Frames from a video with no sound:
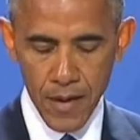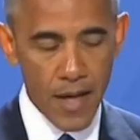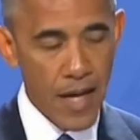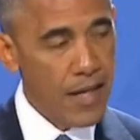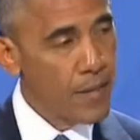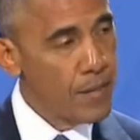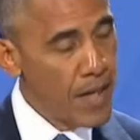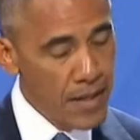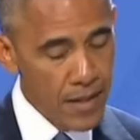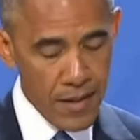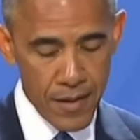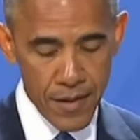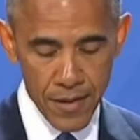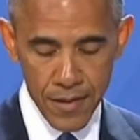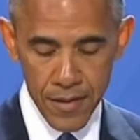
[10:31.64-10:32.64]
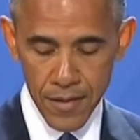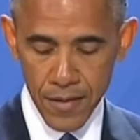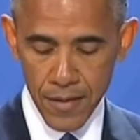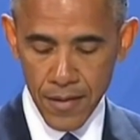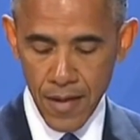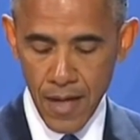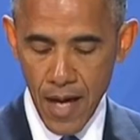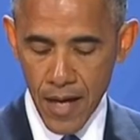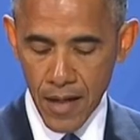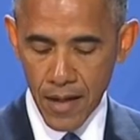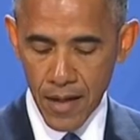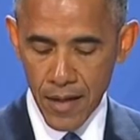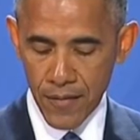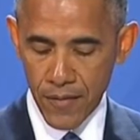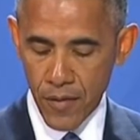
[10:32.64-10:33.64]
I commended
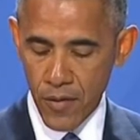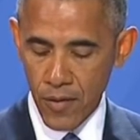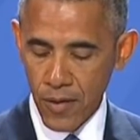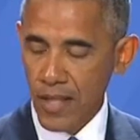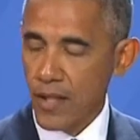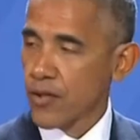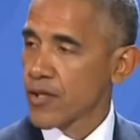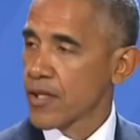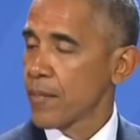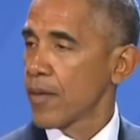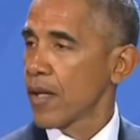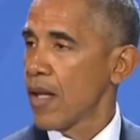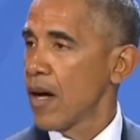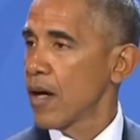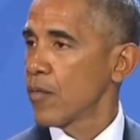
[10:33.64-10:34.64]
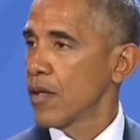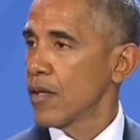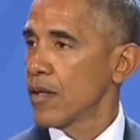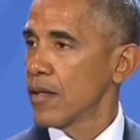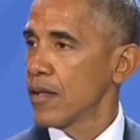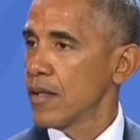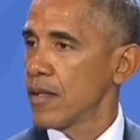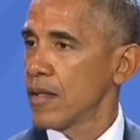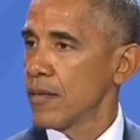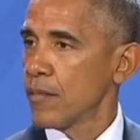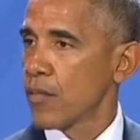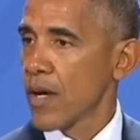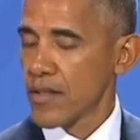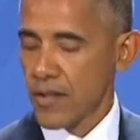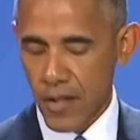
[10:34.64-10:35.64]
Angela for her leadership, along with
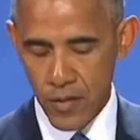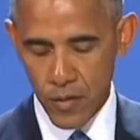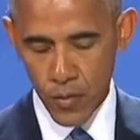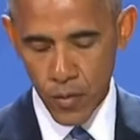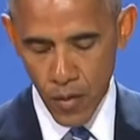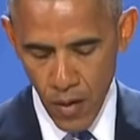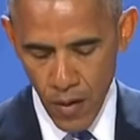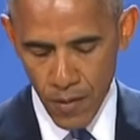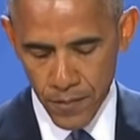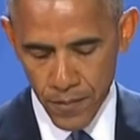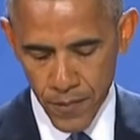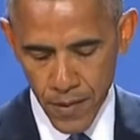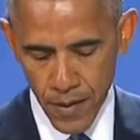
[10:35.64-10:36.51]
President Hollande,